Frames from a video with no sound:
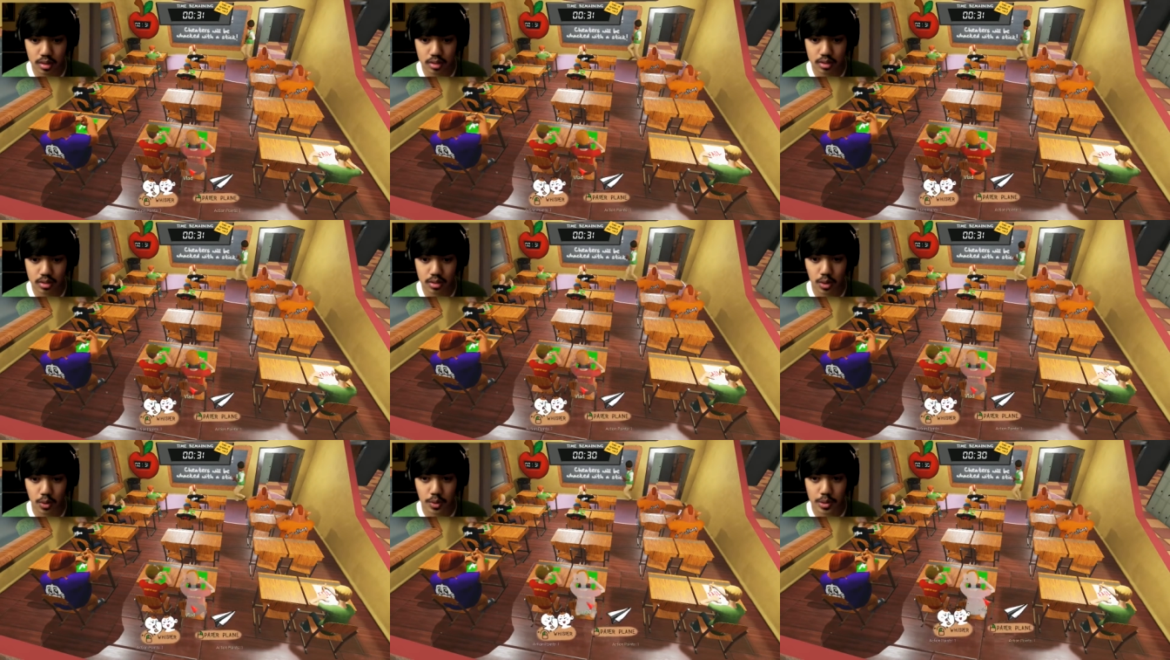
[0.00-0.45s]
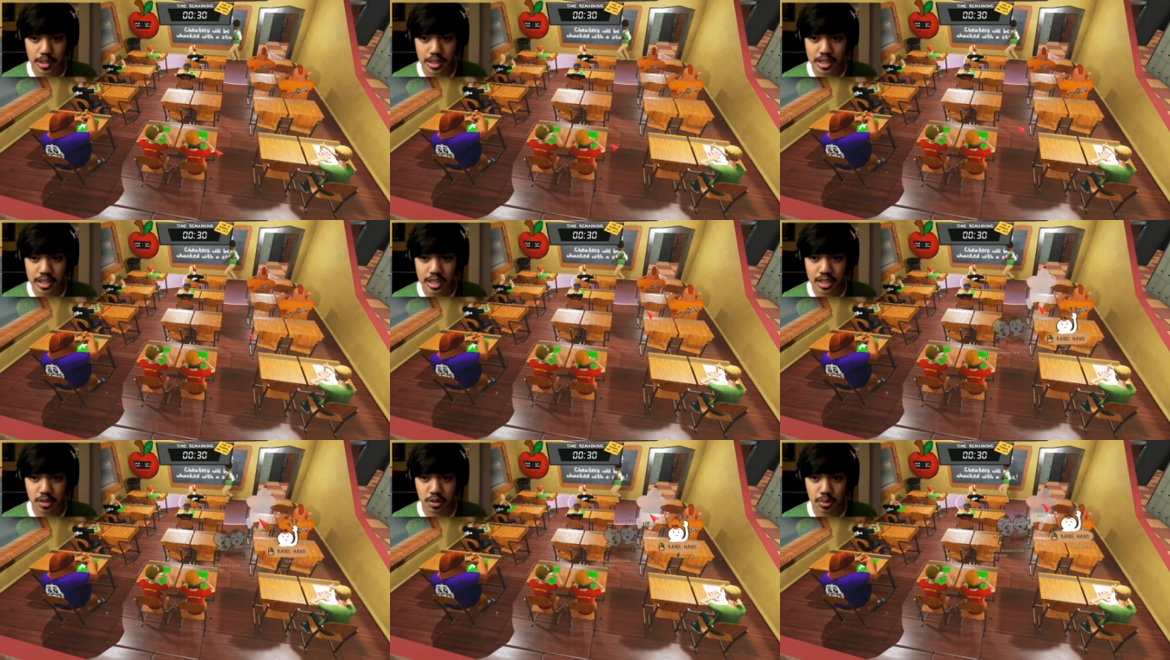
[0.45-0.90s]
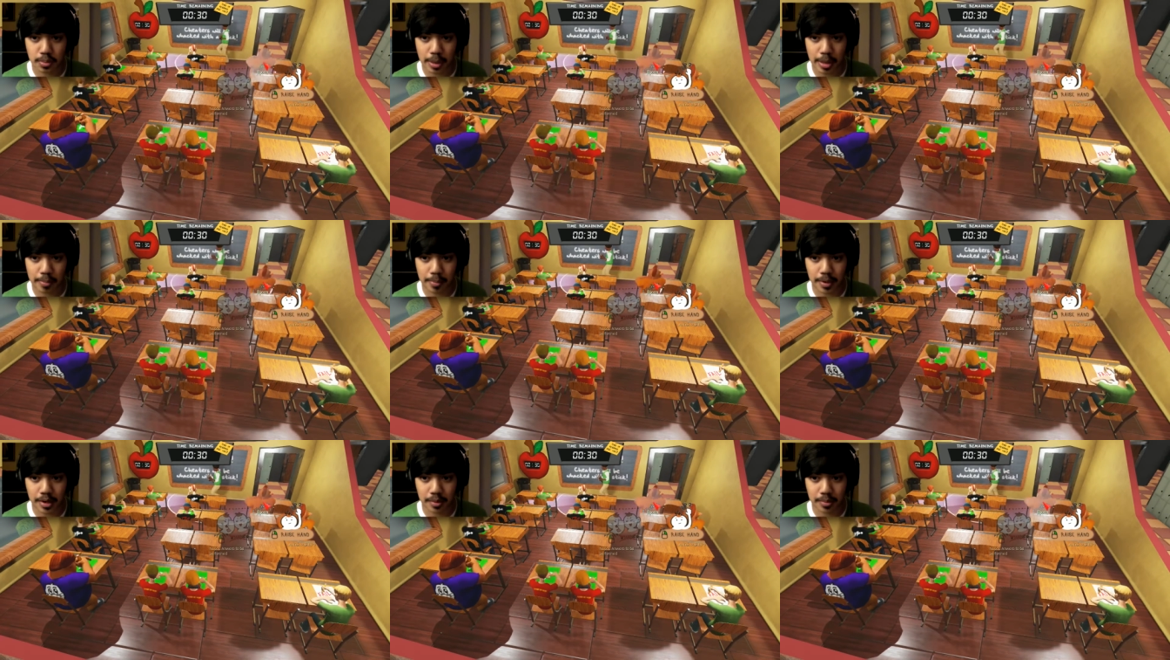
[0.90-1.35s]
So, okay, he can do a
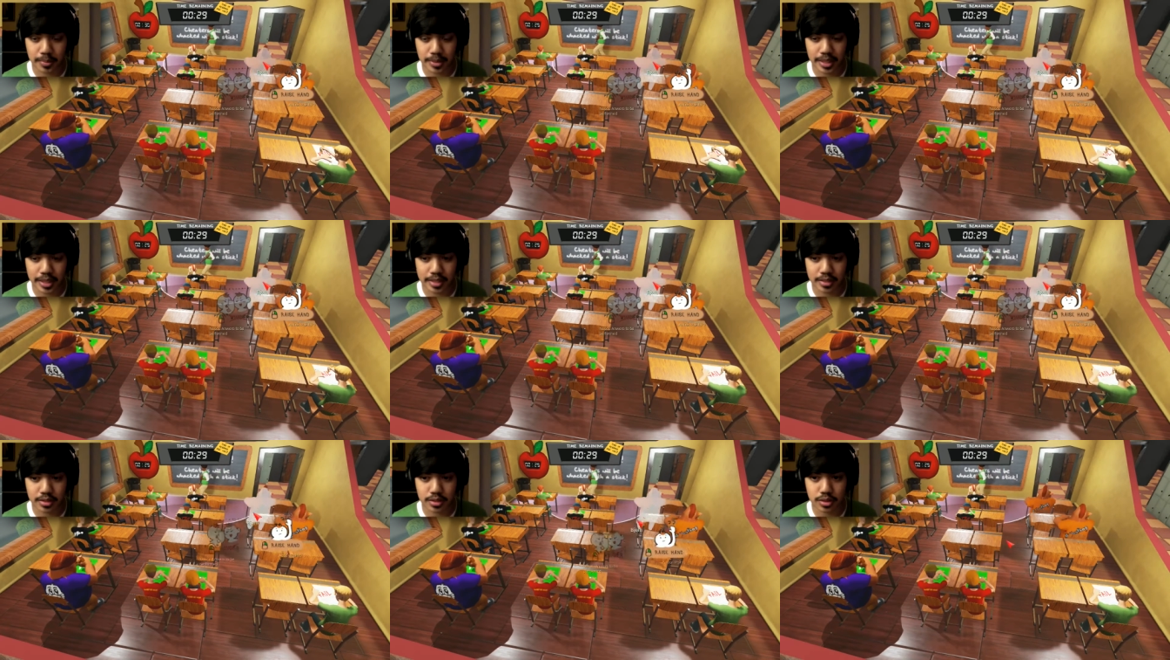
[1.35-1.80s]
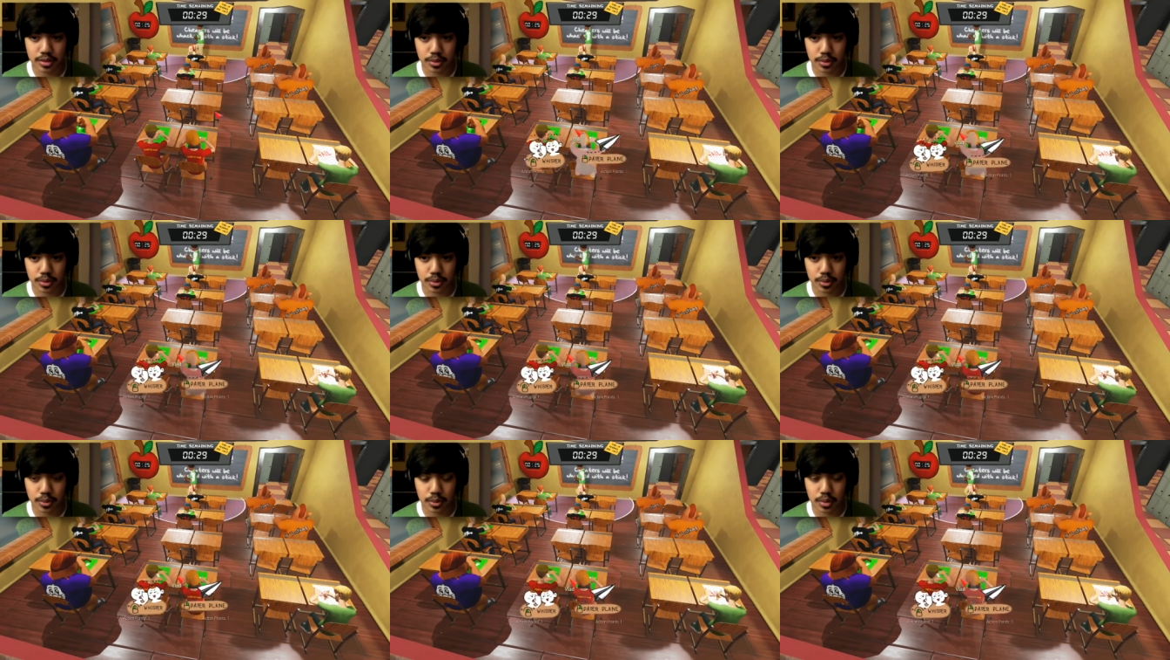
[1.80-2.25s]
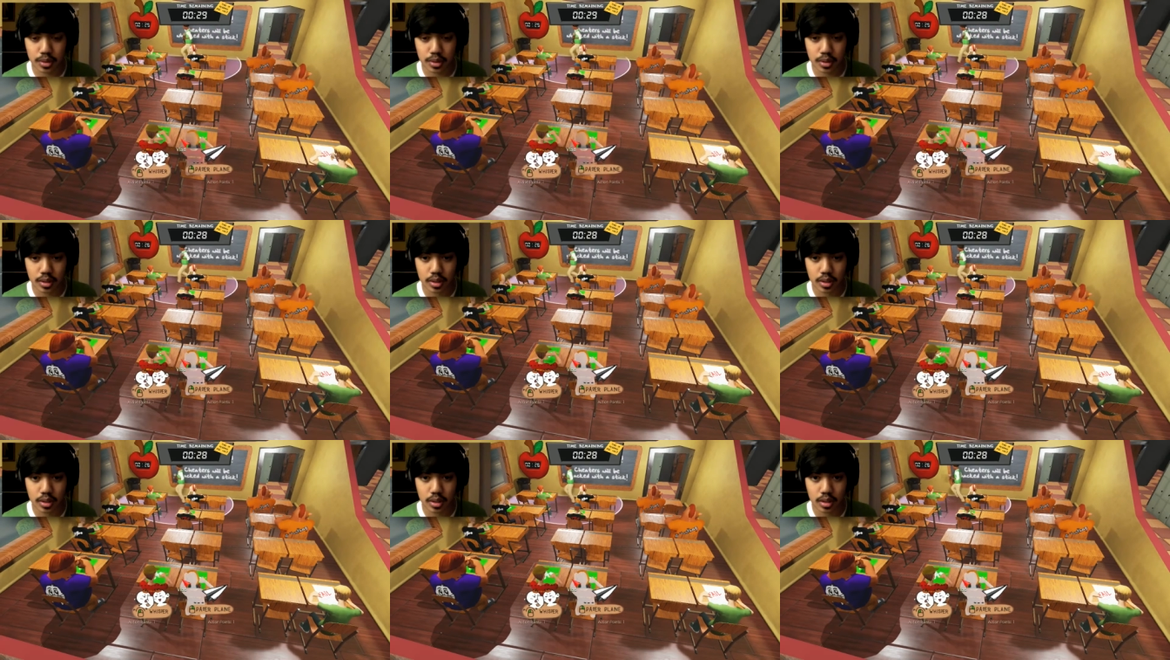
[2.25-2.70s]
paper airplane to,
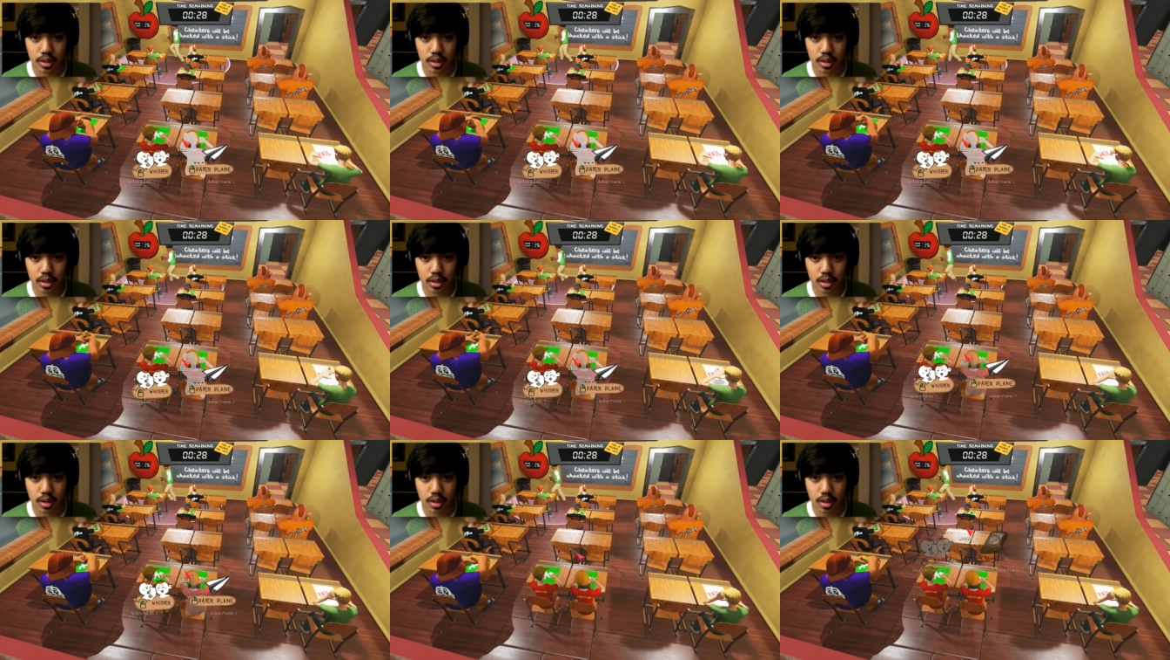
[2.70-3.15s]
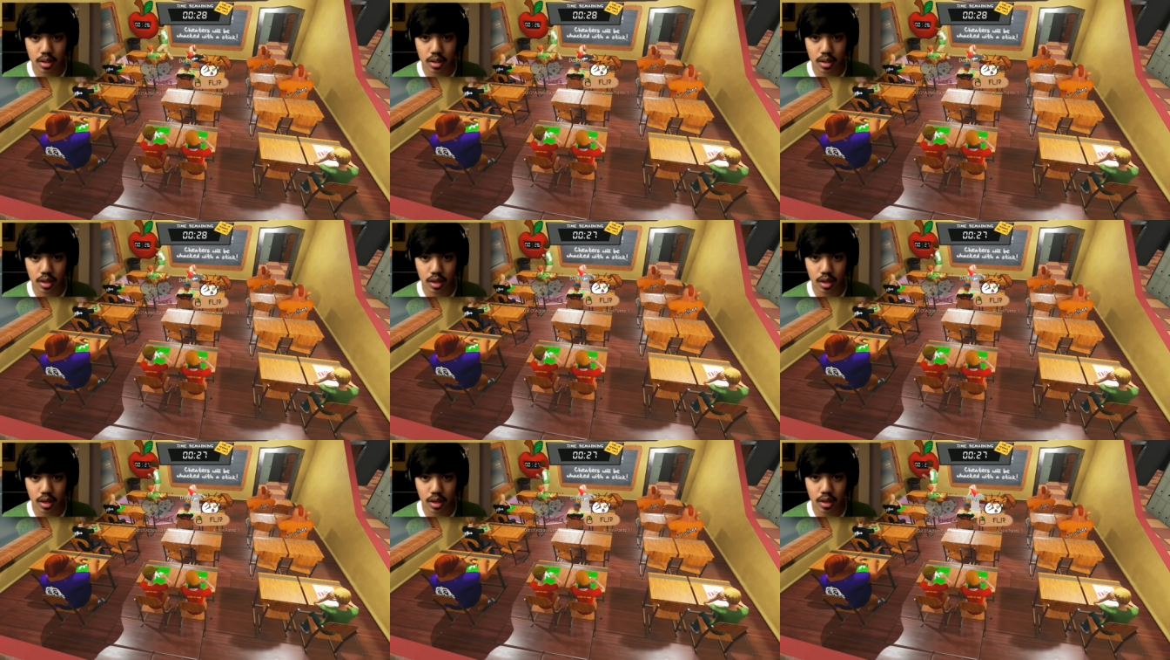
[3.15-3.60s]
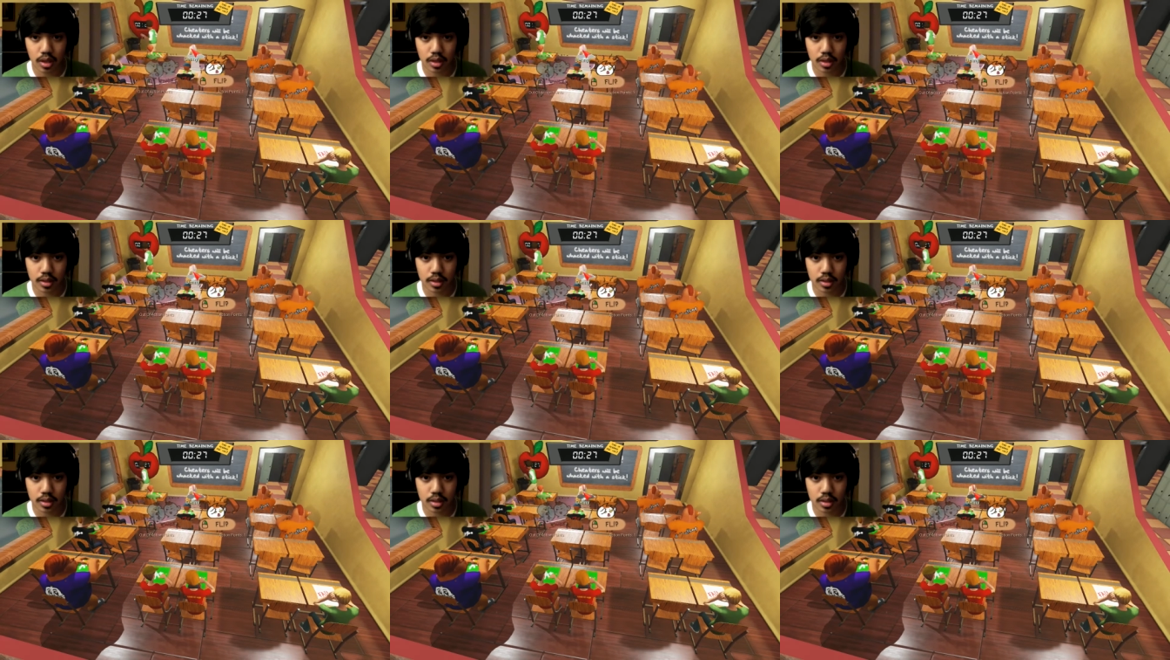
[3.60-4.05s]
huh,
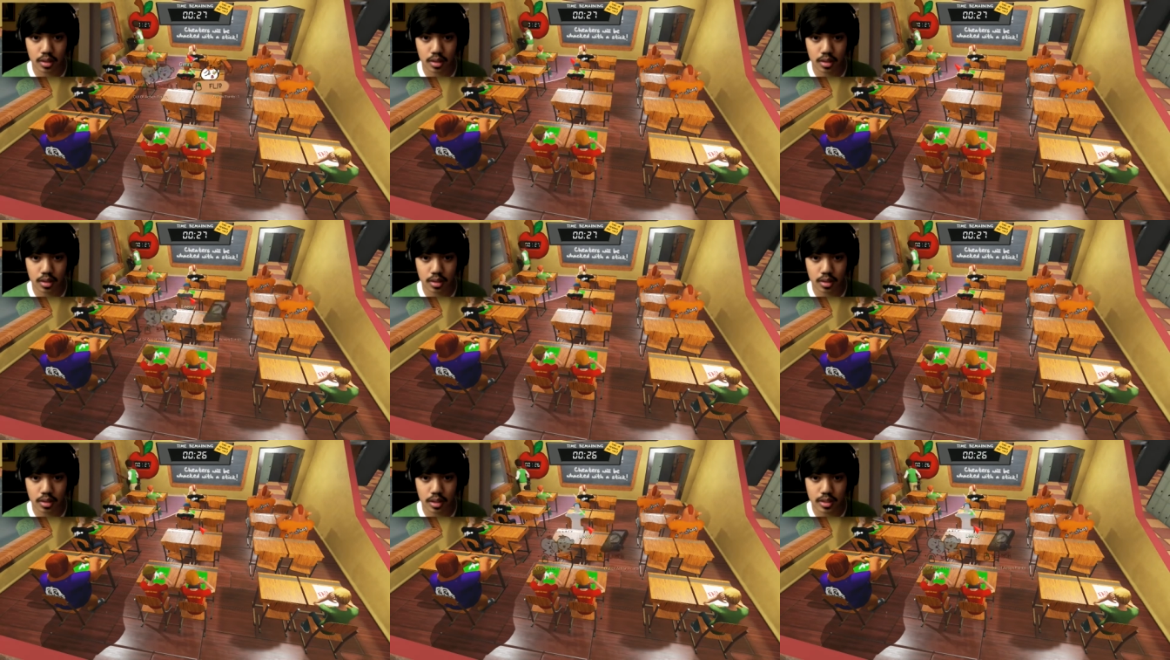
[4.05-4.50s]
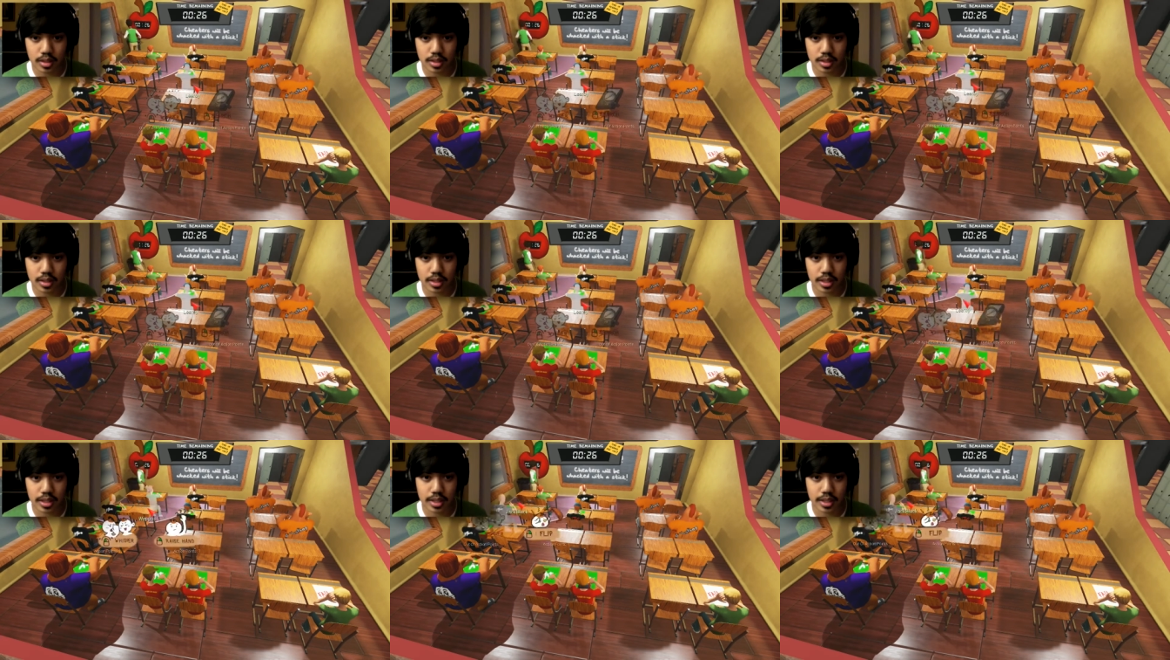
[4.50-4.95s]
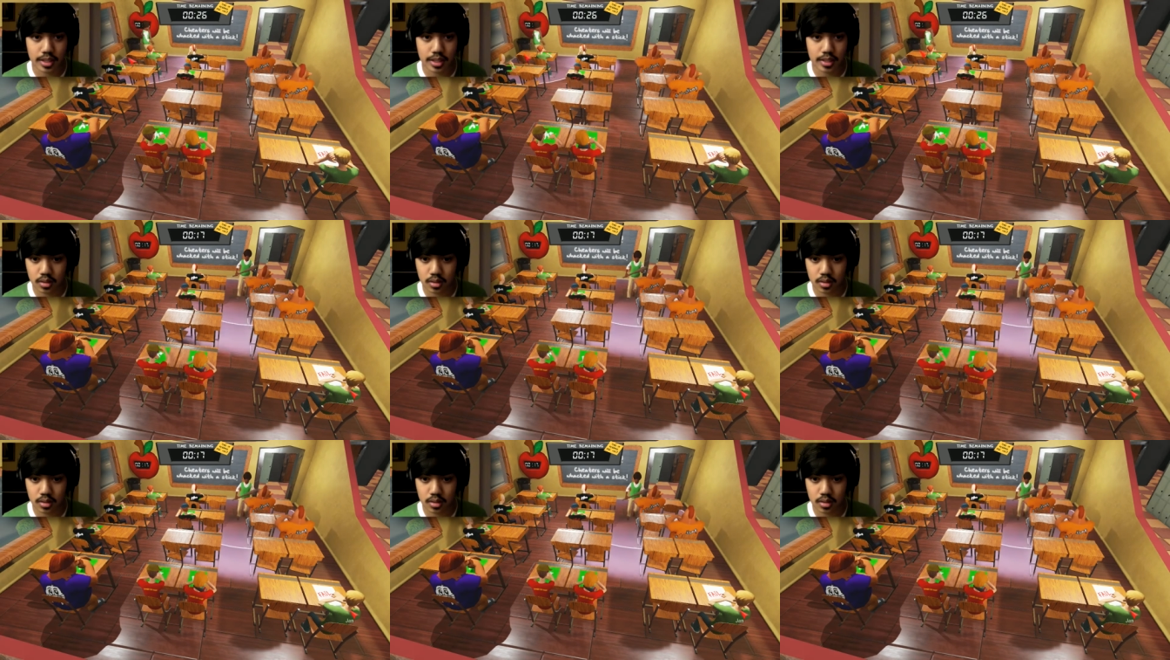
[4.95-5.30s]
let's see.